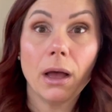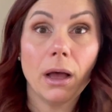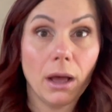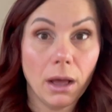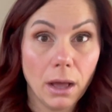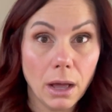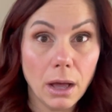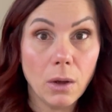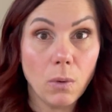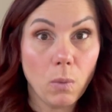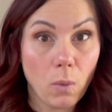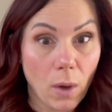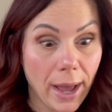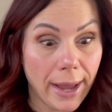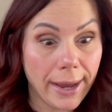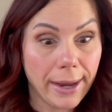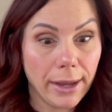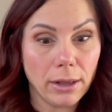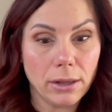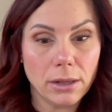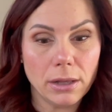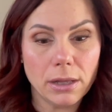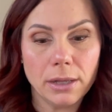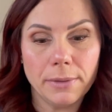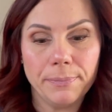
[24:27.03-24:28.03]
a
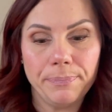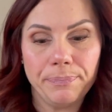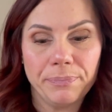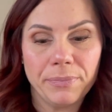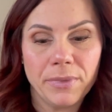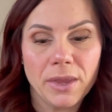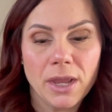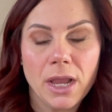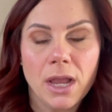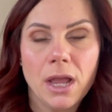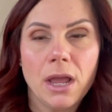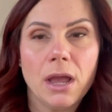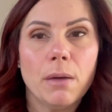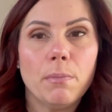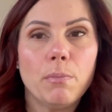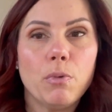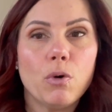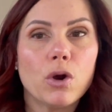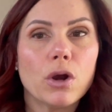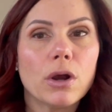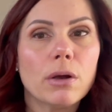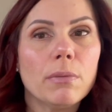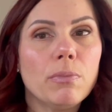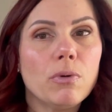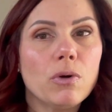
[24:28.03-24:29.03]
while.
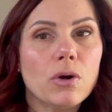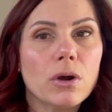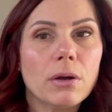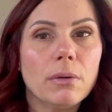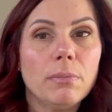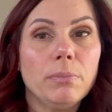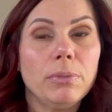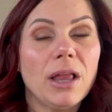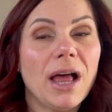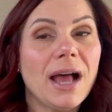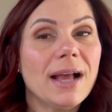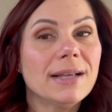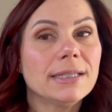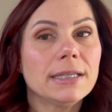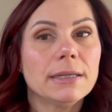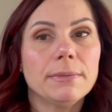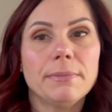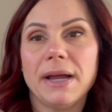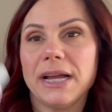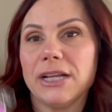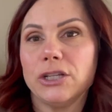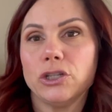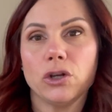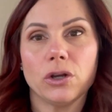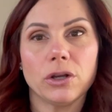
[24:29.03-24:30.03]
Bora Bora Blossom,
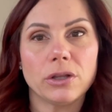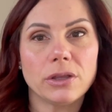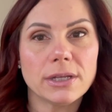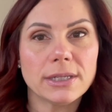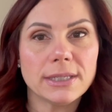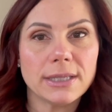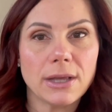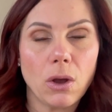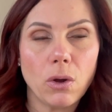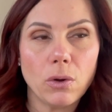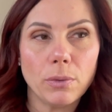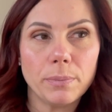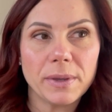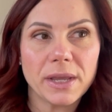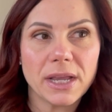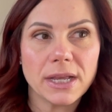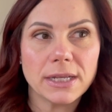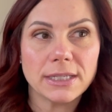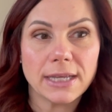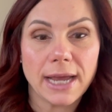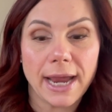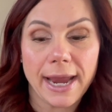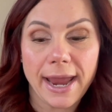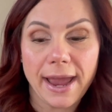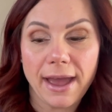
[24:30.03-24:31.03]
I took this out because
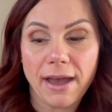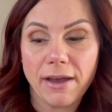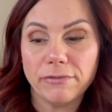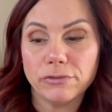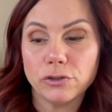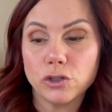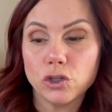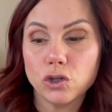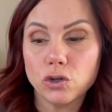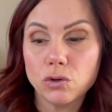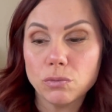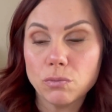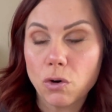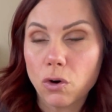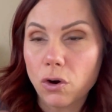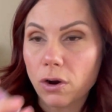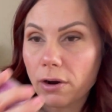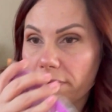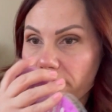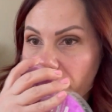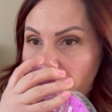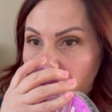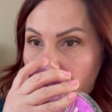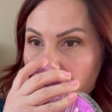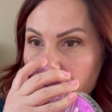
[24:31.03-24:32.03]
I have two more
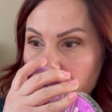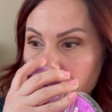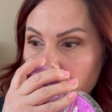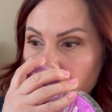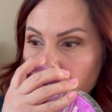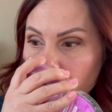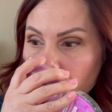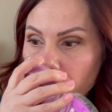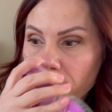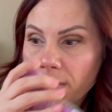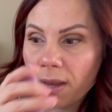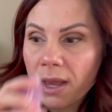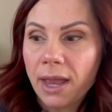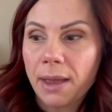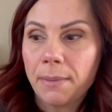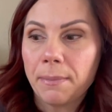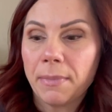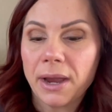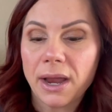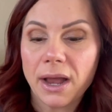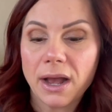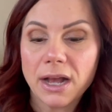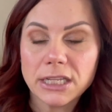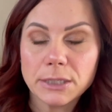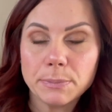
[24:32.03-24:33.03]
of these. My
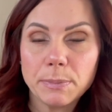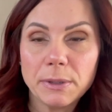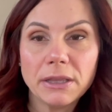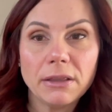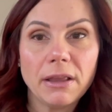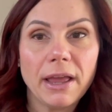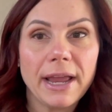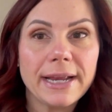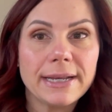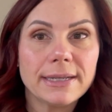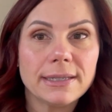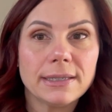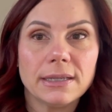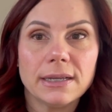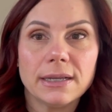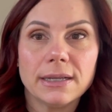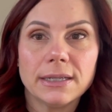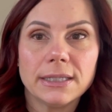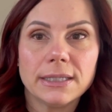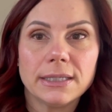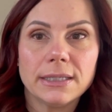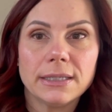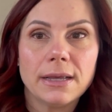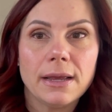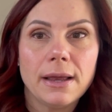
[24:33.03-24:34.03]
husband likes
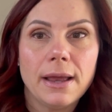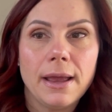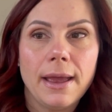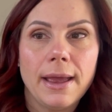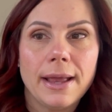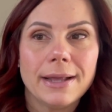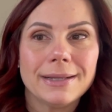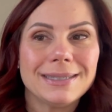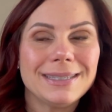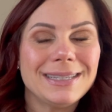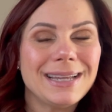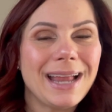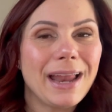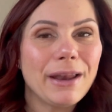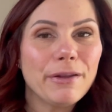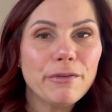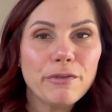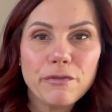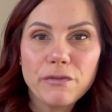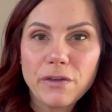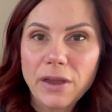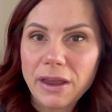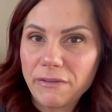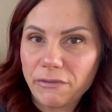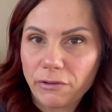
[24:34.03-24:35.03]
this. It's not a
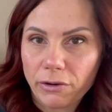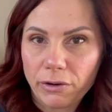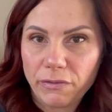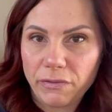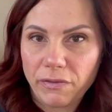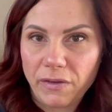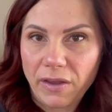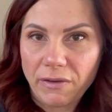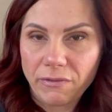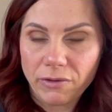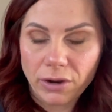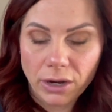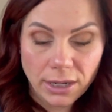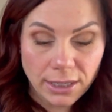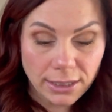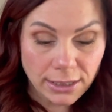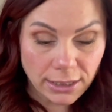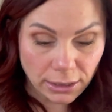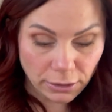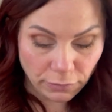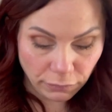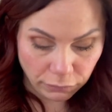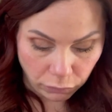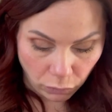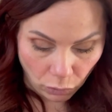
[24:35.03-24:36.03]
favorite favorite because
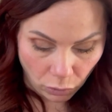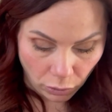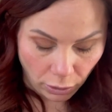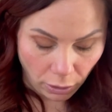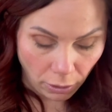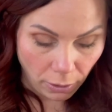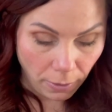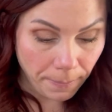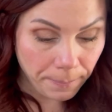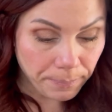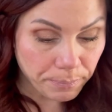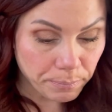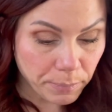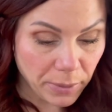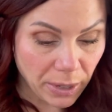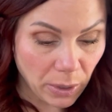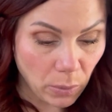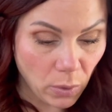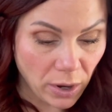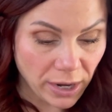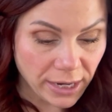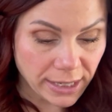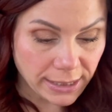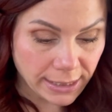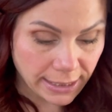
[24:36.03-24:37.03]
it's floral, but I
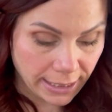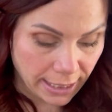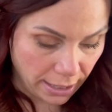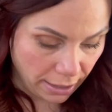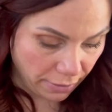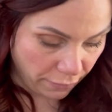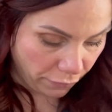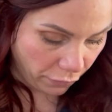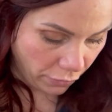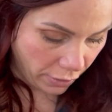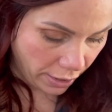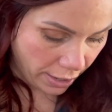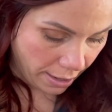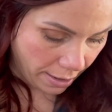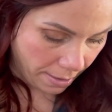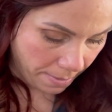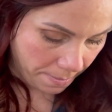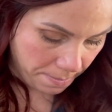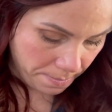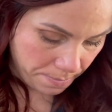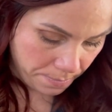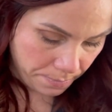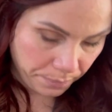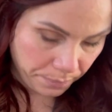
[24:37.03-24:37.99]
wanted to get it for him.